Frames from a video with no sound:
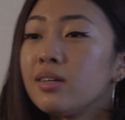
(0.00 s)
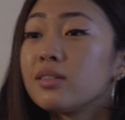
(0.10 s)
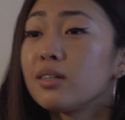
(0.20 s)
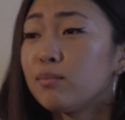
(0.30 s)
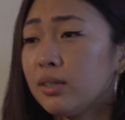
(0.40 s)

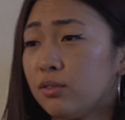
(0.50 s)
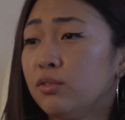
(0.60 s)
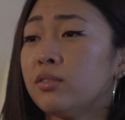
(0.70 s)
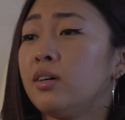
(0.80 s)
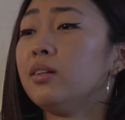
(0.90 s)
It's not my
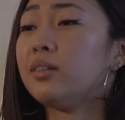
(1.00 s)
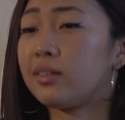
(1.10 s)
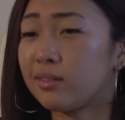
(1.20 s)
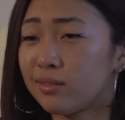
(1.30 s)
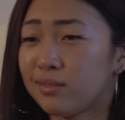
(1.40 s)
true
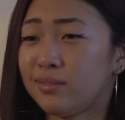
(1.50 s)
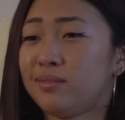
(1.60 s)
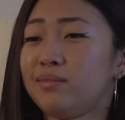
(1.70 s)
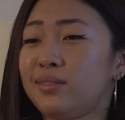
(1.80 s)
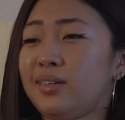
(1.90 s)

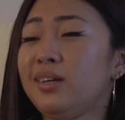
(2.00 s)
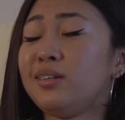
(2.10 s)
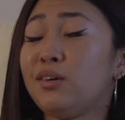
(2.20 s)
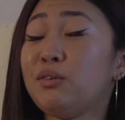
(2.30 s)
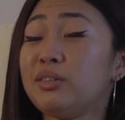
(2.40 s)
calling. I
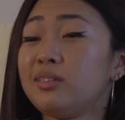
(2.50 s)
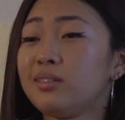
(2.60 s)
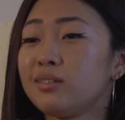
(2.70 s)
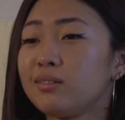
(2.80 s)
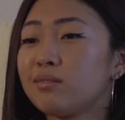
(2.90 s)
know it.